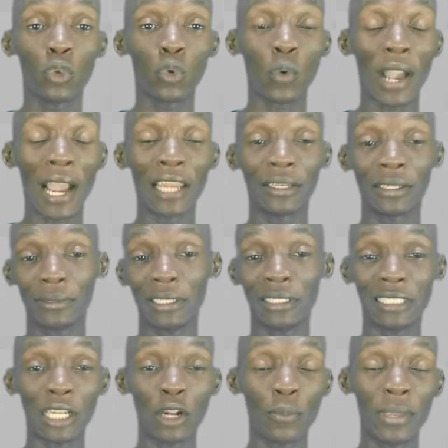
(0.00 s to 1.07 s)
You can
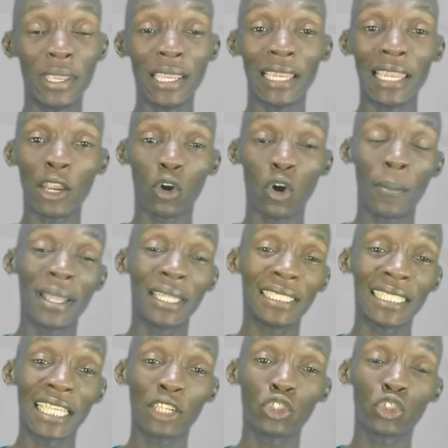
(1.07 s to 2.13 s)
tell me in the comment
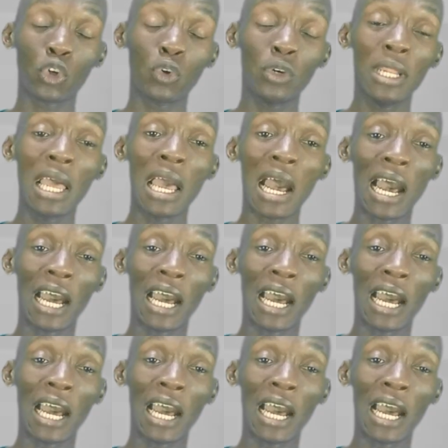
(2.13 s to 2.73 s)
section